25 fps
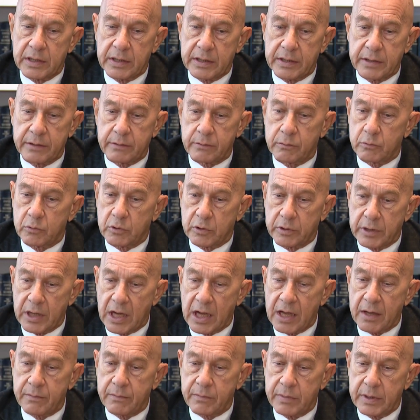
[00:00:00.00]
It will
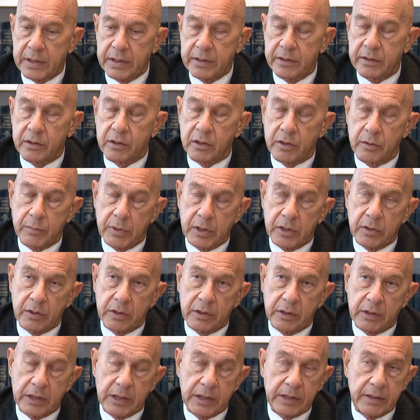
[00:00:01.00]
not be the
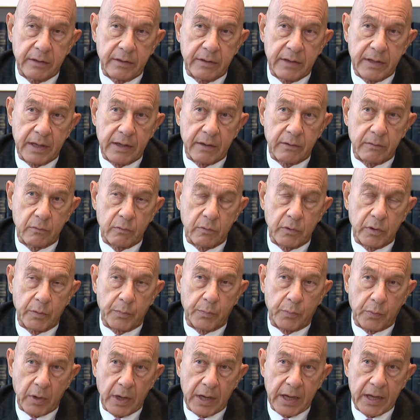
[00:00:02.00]
community that
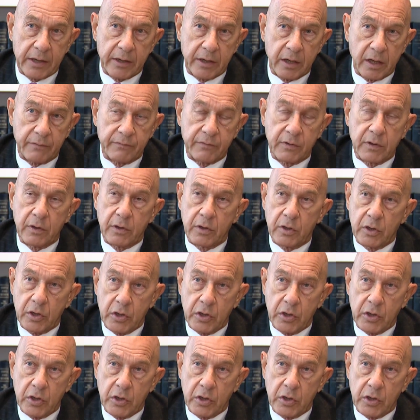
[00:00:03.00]
we're proud of.